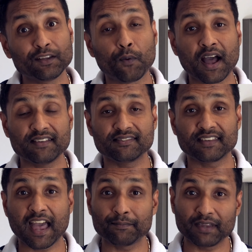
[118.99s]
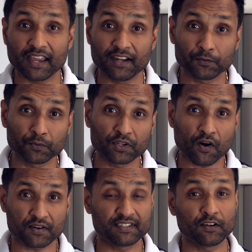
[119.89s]
WyzeCam into your
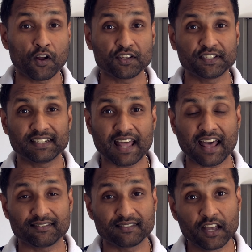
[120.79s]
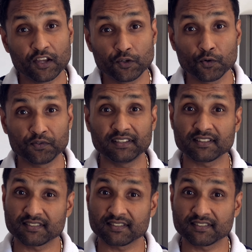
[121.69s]
Synology NAS using the